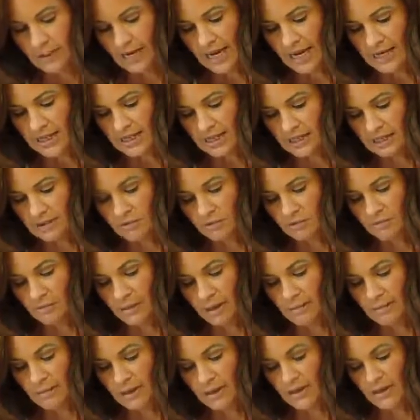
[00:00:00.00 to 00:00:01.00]
And just
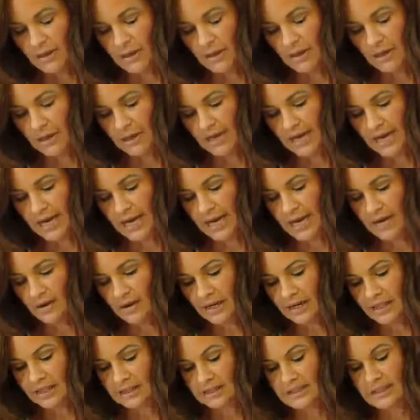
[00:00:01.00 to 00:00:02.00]
remember that cacao
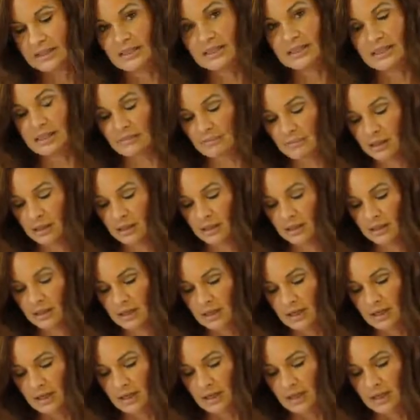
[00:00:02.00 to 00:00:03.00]
is a stimulant.
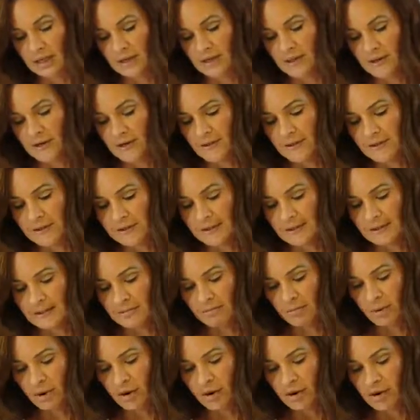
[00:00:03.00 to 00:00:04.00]
So this is
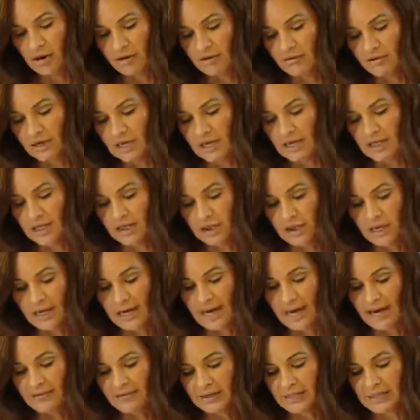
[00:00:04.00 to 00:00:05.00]
perfect because you're going
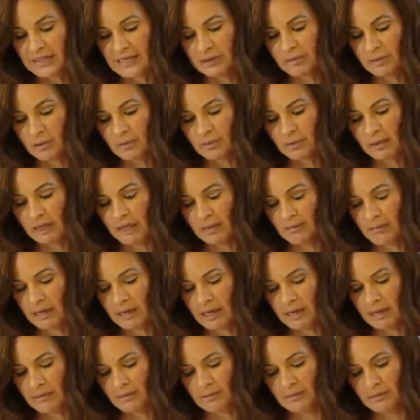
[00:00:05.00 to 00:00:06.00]
to have a double
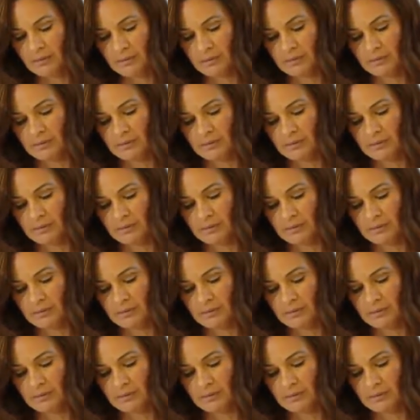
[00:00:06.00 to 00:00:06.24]
pick-me-up.